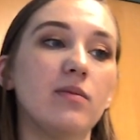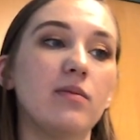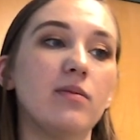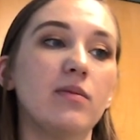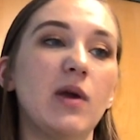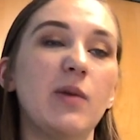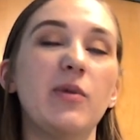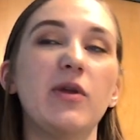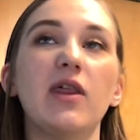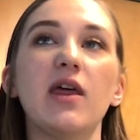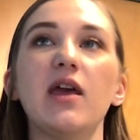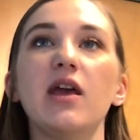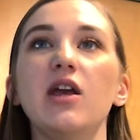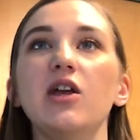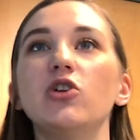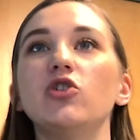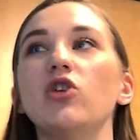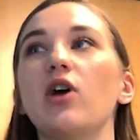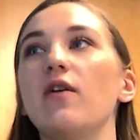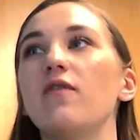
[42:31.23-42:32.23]
maybe they
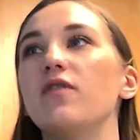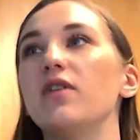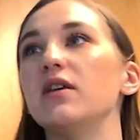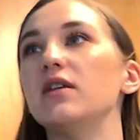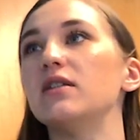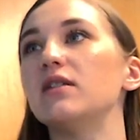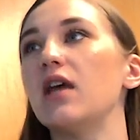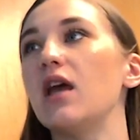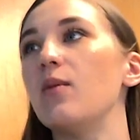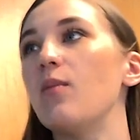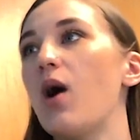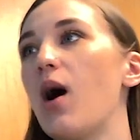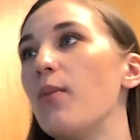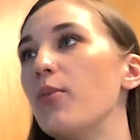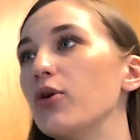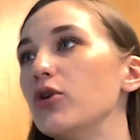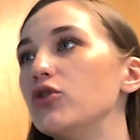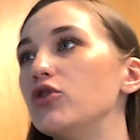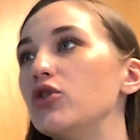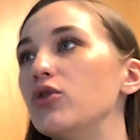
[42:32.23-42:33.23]
each have the same
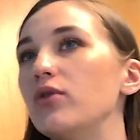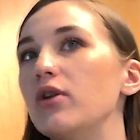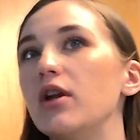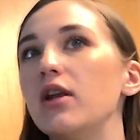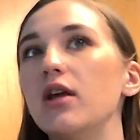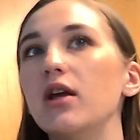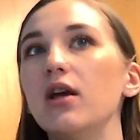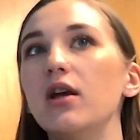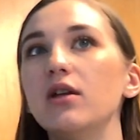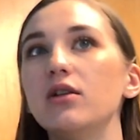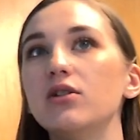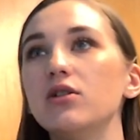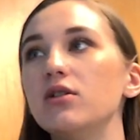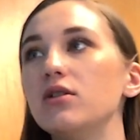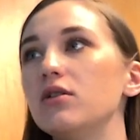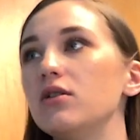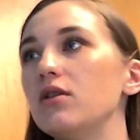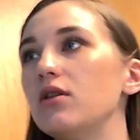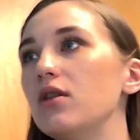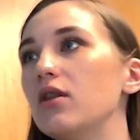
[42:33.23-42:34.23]
opportunity.
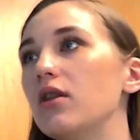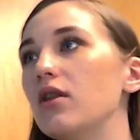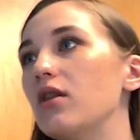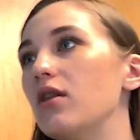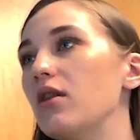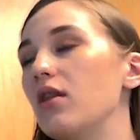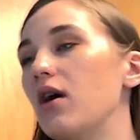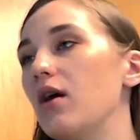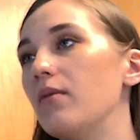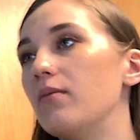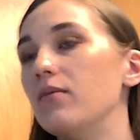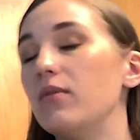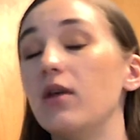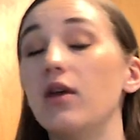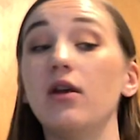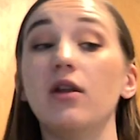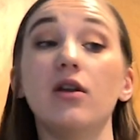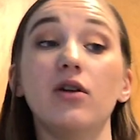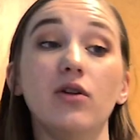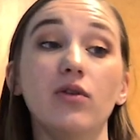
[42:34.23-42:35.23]

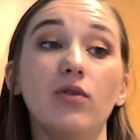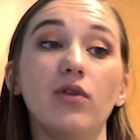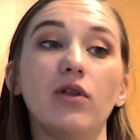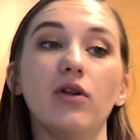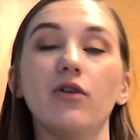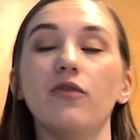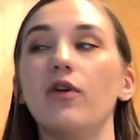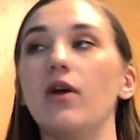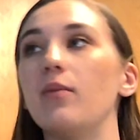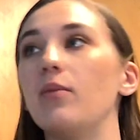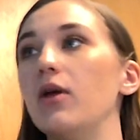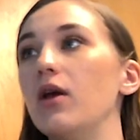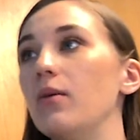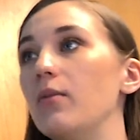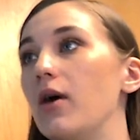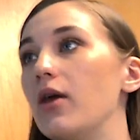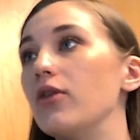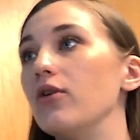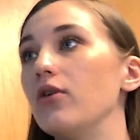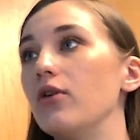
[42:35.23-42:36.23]
In a nuclear family, a
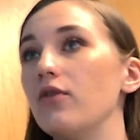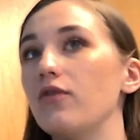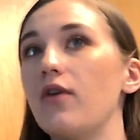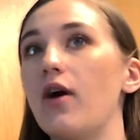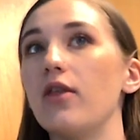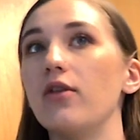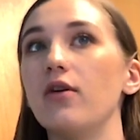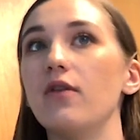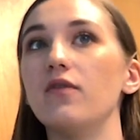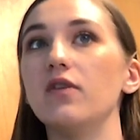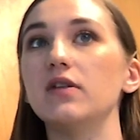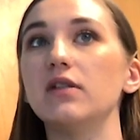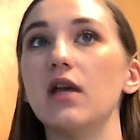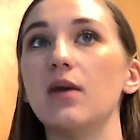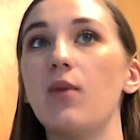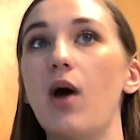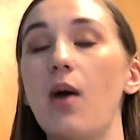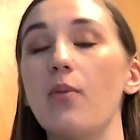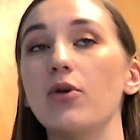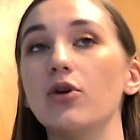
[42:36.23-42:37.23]
mother and a father have the
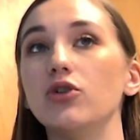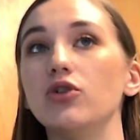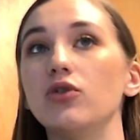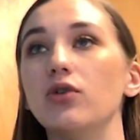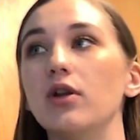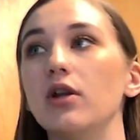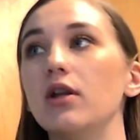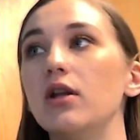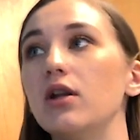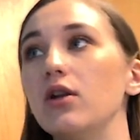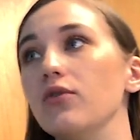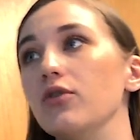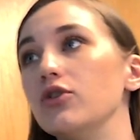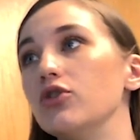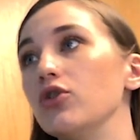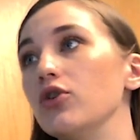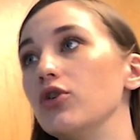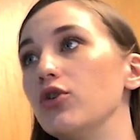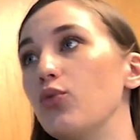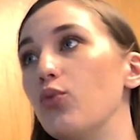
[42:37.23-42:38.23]
same opportunity to
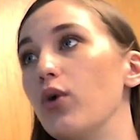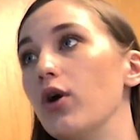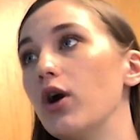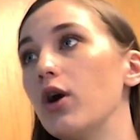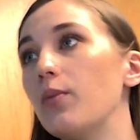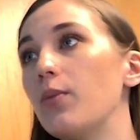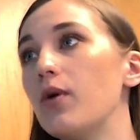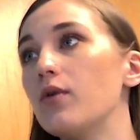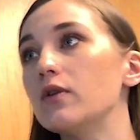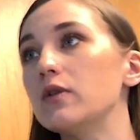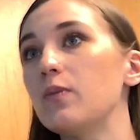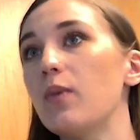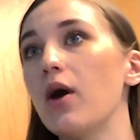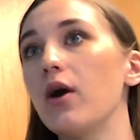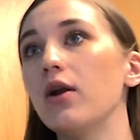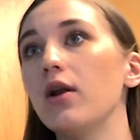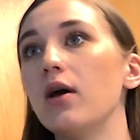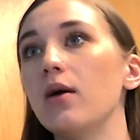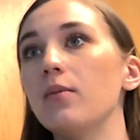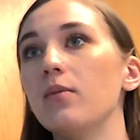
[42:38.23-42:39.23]
return to work
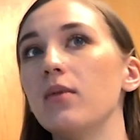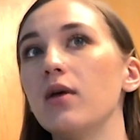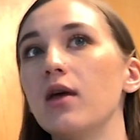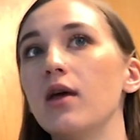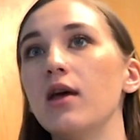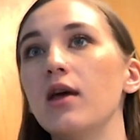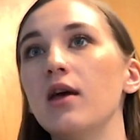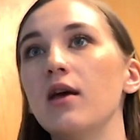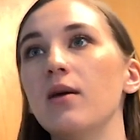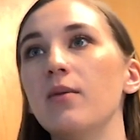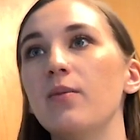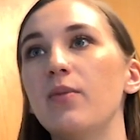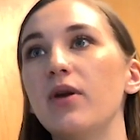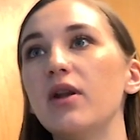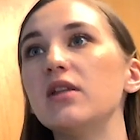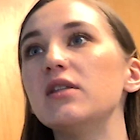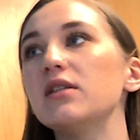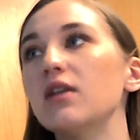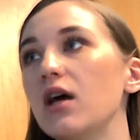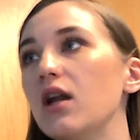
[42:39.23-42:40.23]
postpartum, but
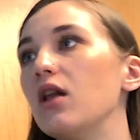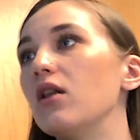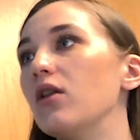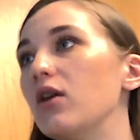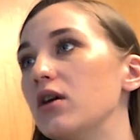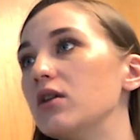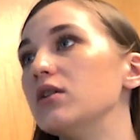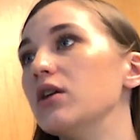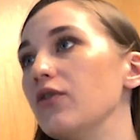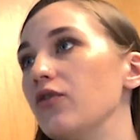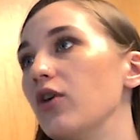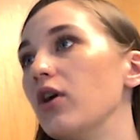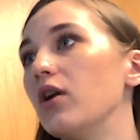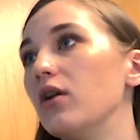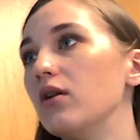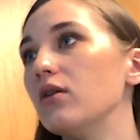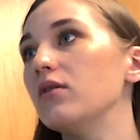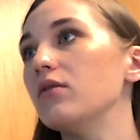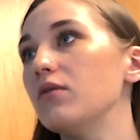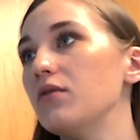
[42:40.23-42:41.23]
it's going to look different
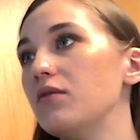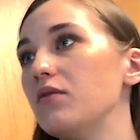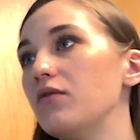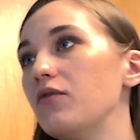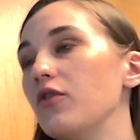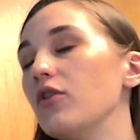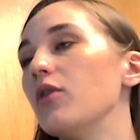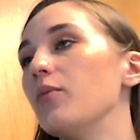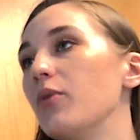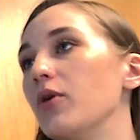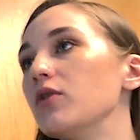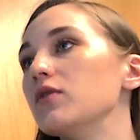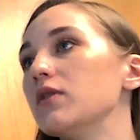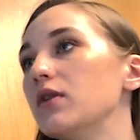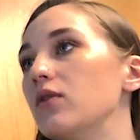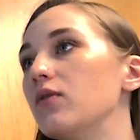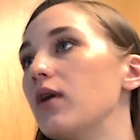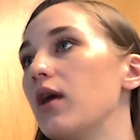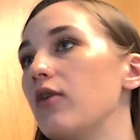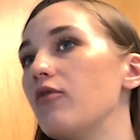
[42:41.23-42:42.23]
for the person
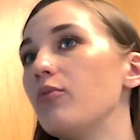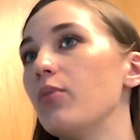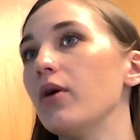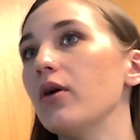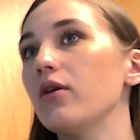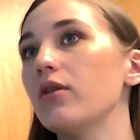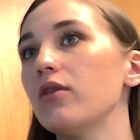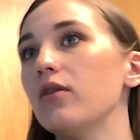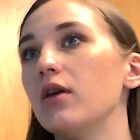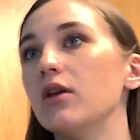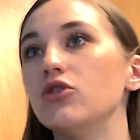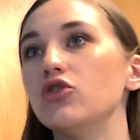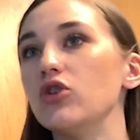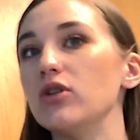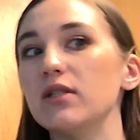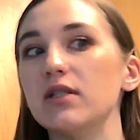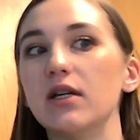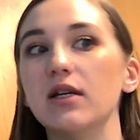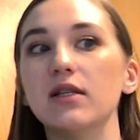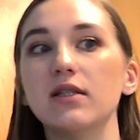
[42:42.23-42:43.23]
who gave birth. It
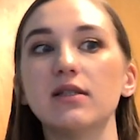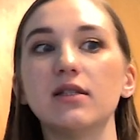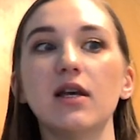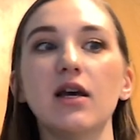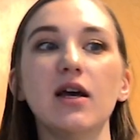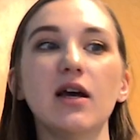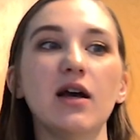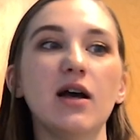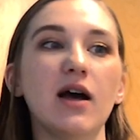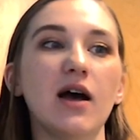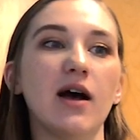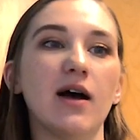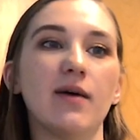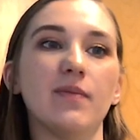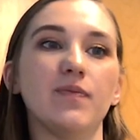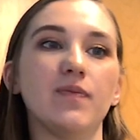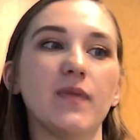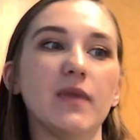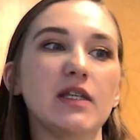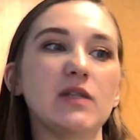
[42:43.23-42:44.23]
just is,
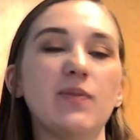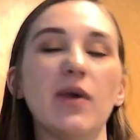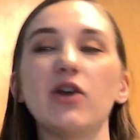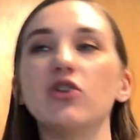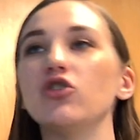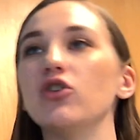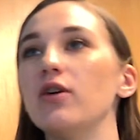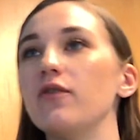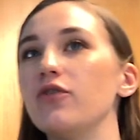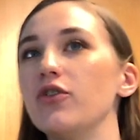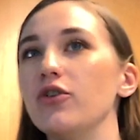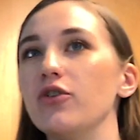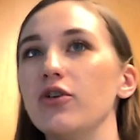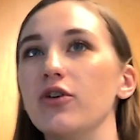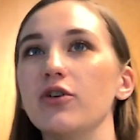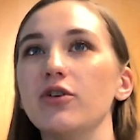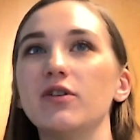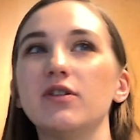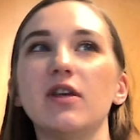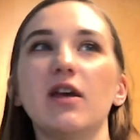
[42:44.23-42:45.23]
especially if they're
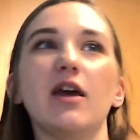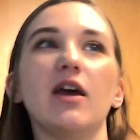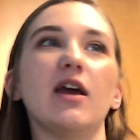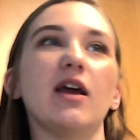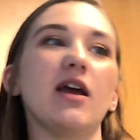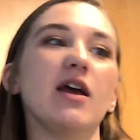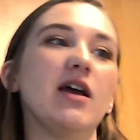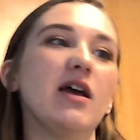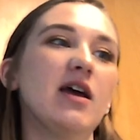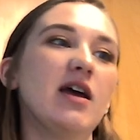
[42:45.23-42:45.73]
nursing,